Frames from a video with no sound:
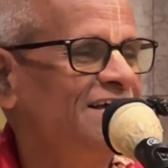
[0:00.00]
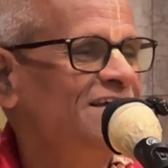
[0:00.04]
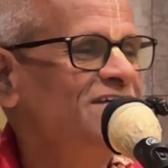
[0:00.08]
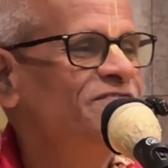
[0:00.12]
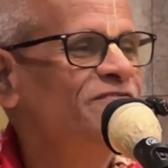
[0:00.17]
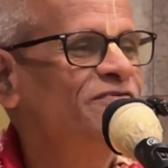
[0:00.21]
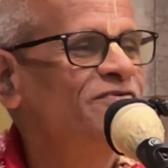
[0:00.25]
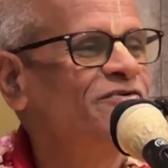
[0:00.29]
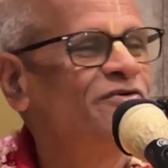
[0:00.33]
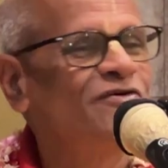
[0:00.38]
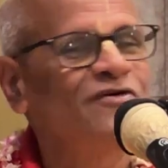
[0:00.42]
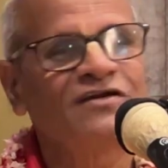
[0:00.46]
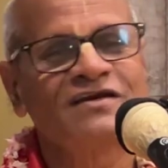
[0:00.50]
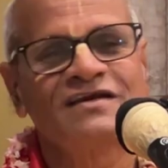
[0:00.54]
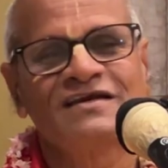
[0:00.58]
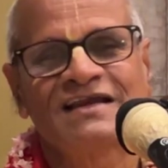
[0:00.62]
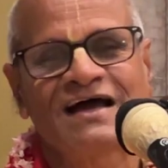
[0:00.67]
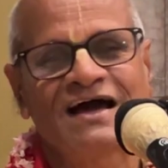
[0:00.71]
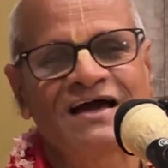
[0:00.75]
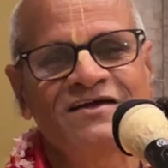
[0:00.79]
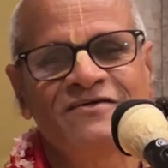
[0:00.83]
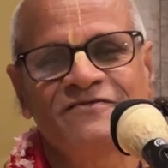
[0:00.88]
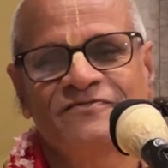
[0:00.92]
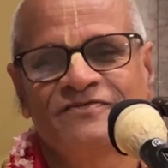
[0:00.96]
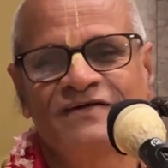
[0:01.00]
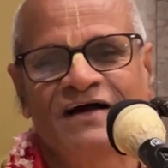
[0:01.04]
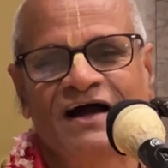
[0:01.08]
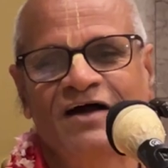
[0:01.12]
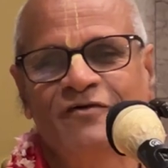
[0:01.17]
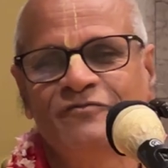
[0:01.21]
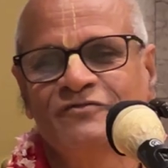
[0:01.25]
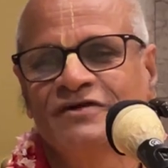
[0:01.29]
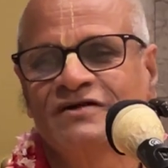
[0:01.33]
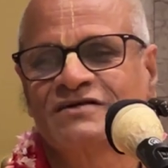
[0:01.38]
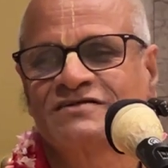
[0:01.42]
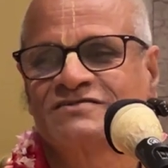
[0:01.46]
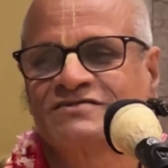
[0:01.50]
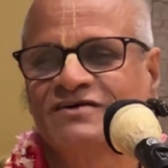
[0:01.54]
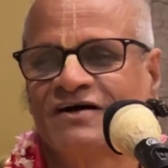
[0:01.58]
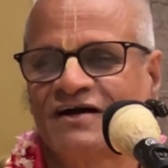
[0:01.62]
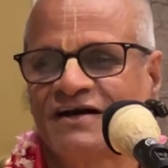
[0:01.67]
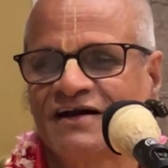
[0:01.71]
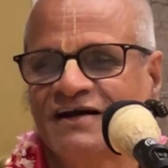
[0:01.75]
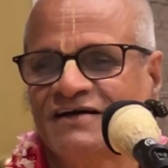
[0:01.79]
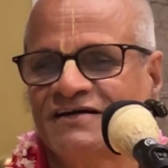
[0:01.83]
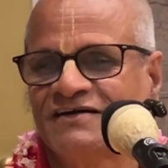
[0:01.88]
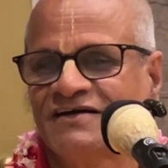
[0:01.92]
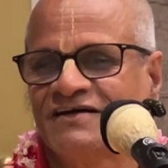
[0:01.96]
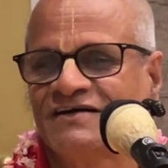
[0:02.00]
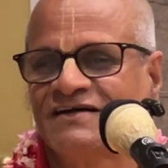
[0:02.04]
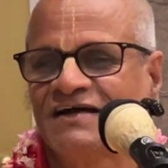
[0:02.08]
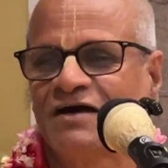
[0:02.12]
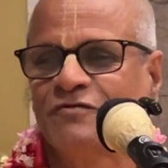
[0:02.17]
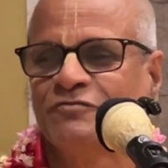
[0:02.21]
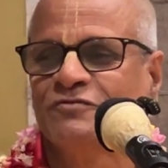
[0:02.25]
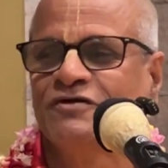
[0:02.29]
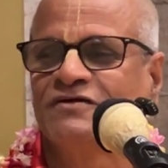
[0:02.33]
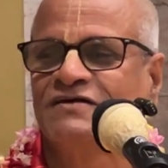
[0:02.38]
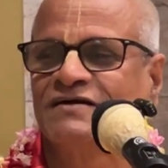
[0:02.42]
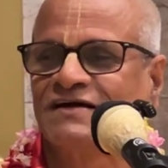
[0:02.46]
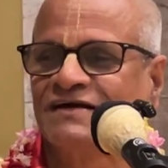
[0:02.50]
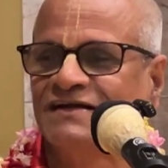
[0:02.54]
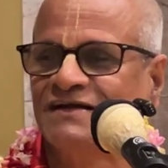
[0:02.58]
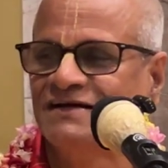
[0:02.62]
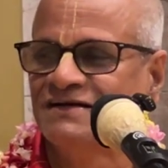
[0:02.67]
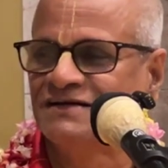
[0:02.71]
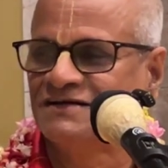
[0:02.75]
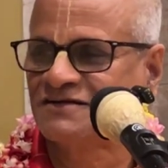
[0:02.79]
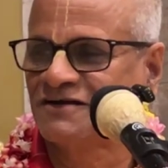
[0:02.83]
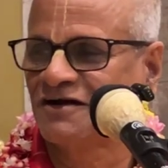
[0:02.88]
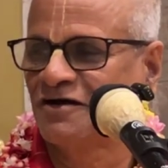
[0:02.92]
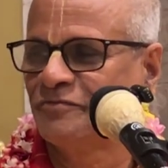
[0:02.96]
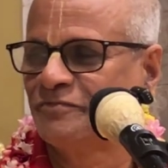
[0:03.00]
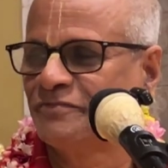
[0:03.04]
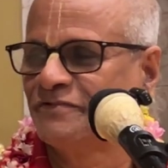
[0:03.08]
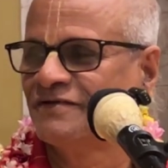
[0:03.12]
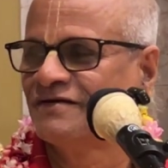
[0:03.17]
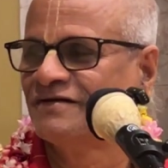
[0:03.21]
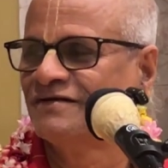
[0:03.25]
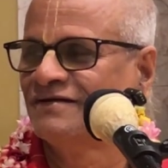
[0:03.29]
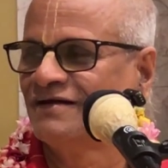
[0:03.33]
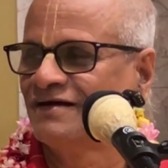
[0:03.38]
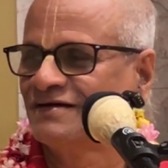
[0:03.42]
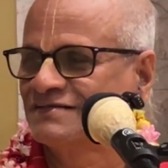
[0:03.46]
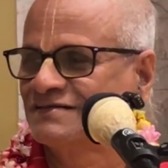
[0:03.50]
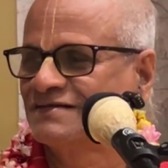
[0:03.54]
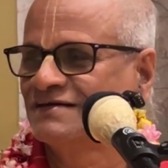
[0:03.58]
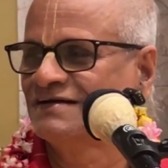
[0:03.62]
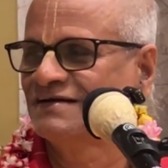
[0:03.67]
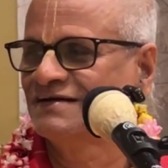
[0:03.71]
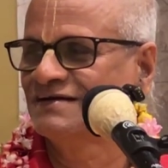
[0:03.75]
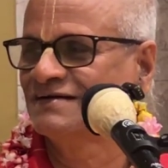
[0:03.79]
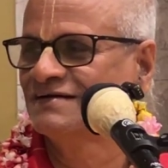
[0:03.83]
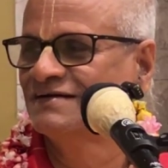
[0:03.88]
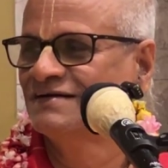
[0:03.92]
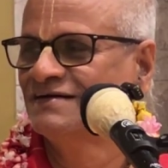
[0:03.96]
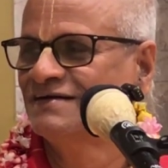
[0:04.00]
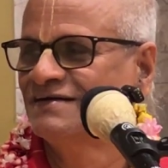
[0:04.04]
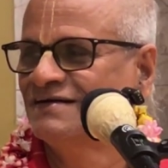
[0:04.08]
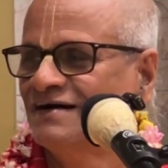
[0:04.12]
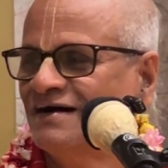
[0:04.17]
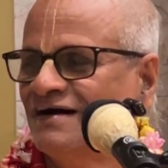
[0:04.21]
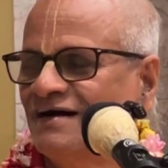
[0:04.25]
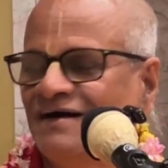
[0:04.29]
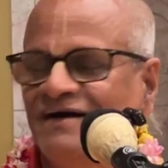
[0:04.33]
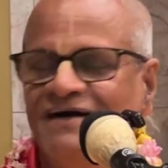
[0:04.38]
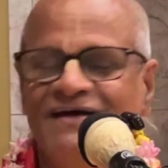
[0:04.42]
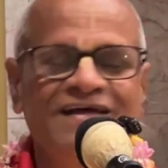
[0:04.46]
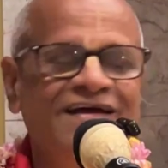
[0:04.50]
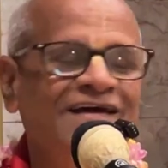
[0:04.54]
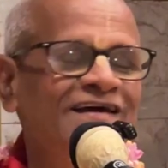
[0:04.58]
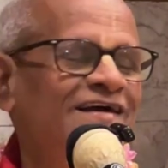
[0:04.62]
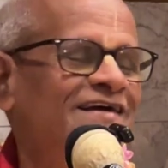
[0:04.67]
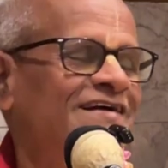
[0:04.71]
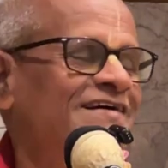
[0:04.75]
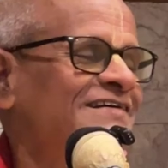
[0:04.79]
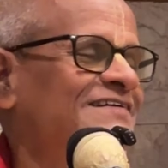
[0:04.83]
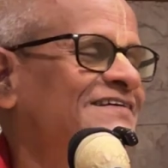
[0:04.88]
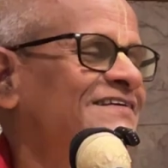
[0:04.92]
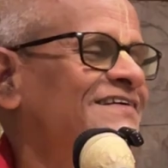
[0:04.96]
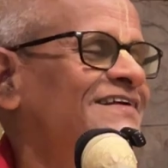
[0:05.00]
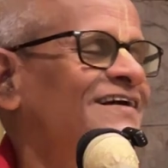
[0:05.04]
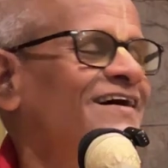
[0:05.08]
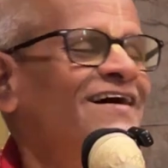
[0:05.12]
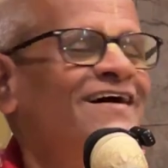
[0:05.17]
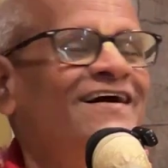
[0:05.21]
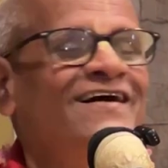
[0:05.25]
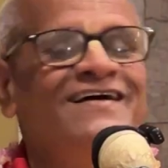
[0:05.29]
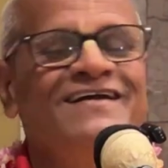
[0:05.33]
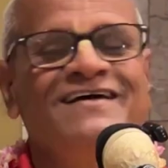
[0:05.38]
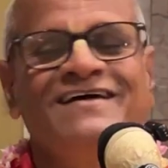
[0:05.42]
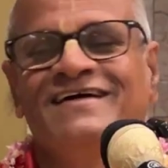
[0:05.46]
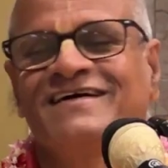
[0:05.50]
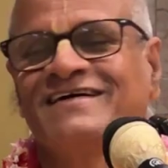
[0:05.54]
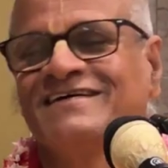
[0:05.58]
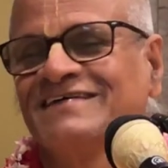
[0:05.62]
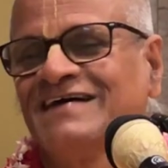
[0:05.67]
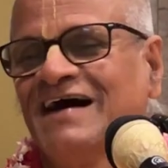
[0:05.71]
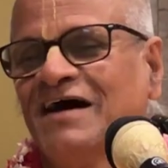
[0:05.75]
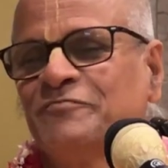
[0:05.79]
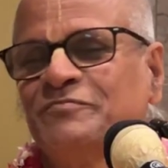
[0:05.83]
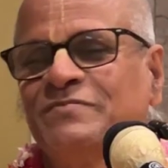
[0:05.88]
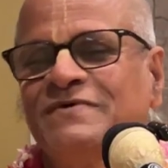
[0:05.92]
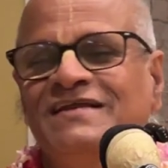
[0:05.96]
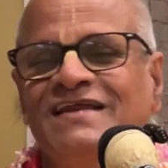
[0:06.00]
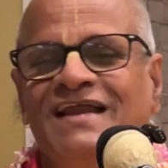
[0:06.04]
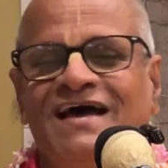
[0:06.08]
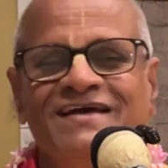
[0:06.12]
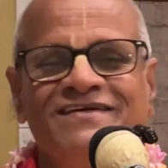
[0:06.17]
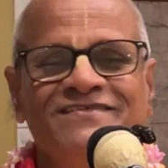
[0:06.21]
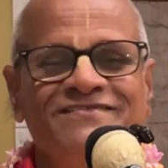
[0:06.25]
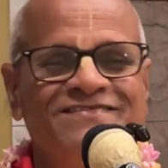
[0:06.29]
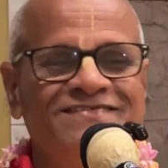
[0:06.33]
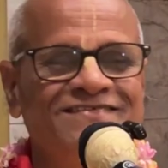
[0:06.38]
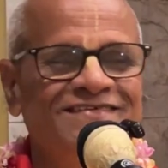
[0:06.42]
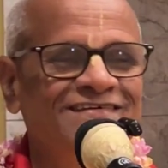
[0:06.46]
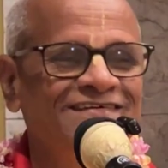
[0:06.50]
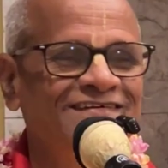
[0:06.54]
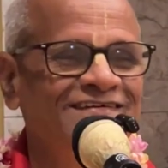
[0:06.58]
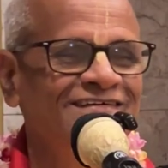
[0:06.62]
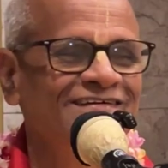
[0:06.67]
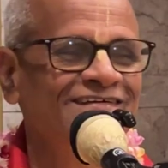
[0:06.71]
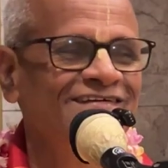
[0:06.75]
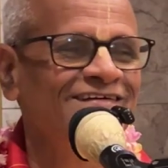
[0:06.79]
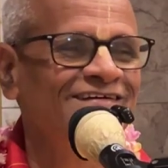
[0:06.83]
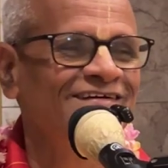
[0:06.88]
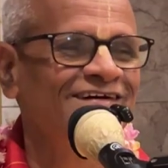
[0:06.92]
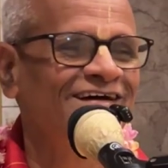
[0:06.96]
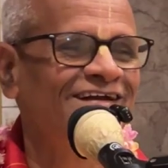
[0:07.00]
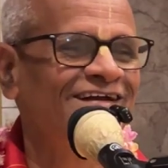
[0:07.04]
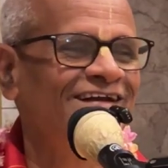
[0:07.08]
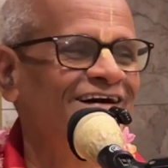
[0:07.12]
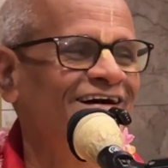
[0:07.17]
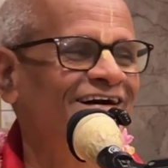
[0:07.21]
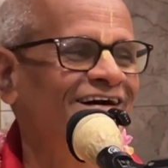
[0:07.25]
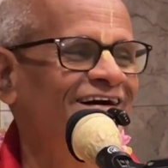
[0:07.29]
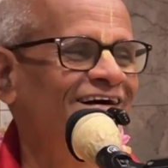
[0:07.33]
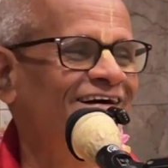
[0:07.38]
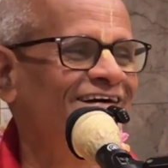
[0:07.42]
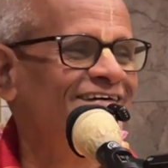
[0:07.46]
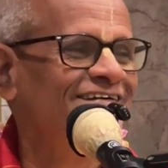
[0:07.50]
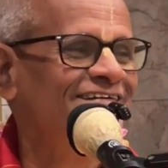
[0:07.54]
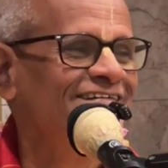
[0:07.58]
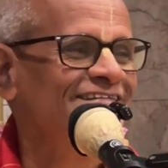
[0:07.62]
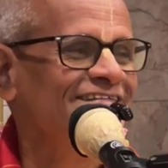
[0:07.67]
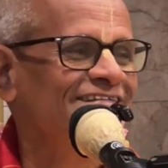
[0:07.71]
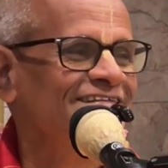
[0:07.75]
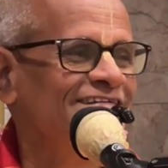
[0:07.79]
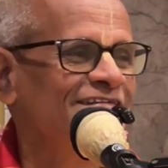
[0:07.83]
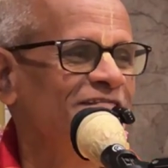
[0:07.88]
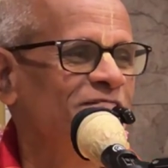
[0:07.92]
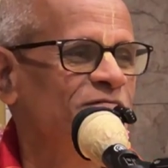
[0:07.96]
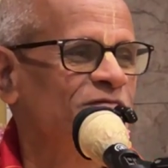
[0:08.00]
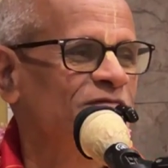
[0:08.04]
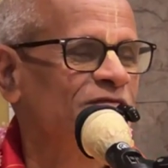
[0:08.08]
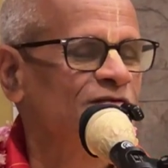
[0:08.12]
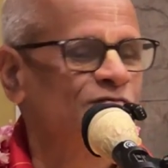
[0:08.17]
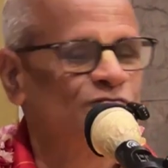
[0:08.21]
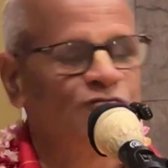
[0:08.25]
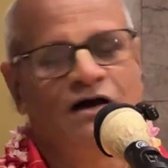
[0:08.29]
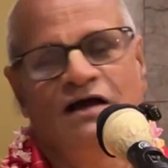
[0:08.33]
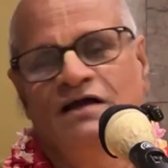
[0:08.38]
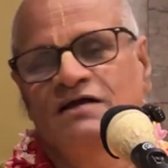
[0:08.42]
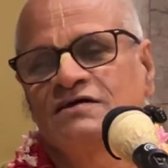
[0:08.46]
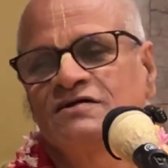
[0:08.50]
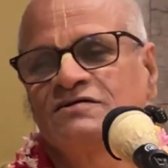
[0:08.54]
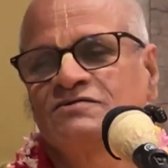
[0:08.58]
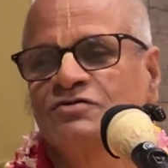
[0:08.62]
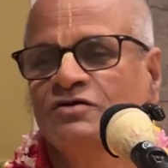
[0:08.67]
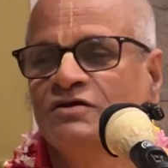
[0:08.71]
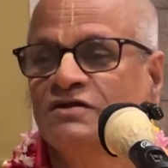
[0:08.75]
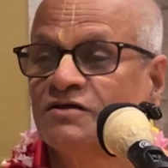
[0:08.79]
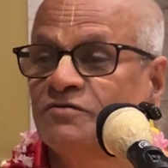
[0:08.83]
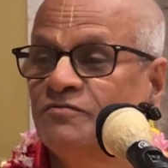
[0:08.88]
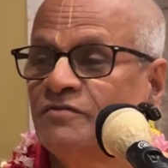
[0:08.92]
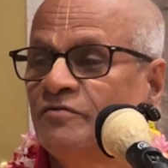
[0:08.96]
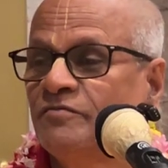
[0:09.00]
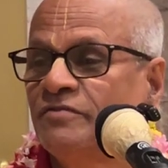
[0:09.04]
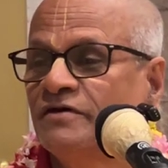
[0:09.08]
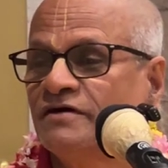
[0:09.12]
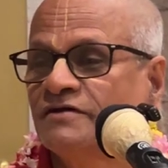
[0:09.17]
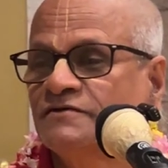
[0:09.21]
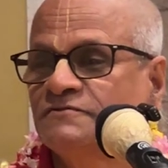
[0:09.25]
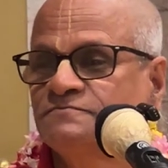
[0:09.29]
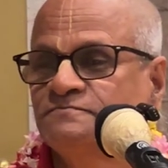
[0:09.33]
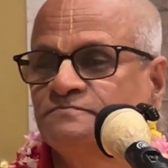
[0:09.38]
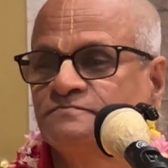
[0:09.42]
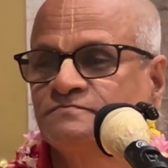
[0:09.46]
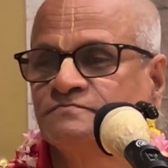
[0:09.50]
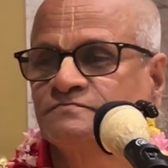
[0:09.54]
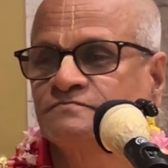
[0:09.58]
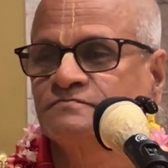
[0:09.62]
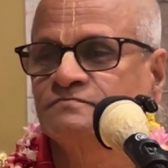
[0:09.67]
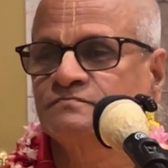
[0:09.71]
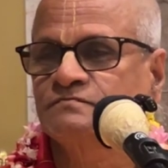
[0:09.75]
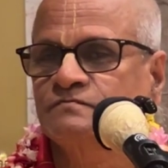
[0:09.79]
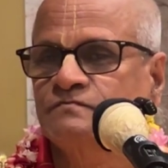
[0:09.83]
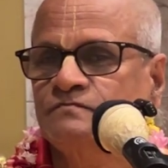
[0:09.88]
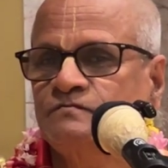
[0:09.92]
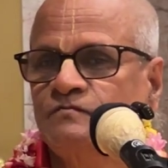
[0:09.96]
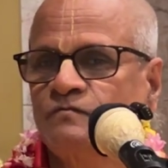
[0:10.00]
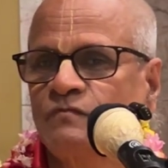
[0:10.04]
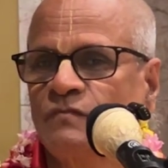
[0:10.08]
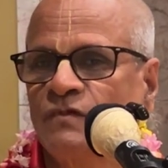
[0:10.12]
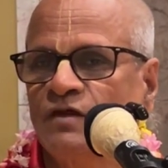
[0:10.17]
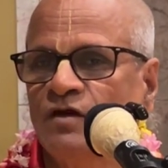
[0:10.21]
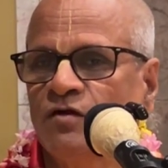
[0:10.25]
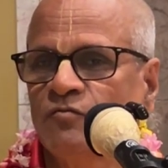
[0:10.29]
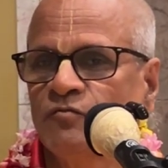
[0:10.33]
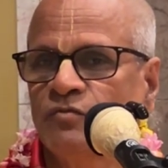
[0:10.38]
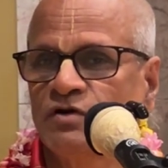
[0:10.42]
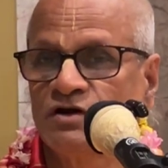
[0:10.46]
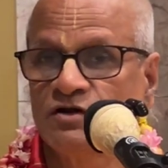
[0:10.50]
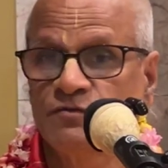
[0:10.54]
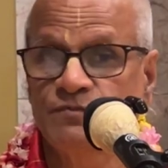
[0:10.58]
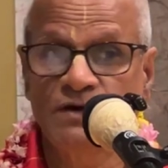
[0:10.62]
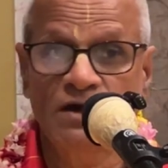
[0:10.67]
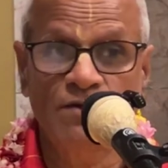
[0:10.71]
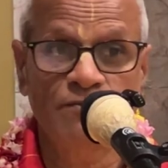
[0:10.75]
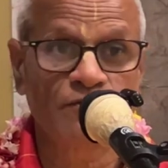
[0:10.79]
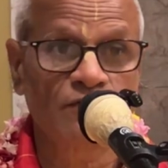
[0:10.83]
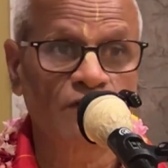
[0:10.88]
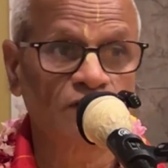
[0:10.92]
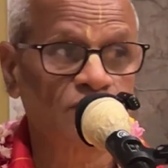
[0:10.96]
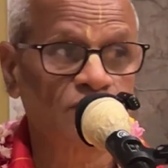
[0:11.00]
if whole life I am not surrendered, I am not taken in trouble, nothing, Hare Krishna, happy life. Why Krishna will remember? But if you have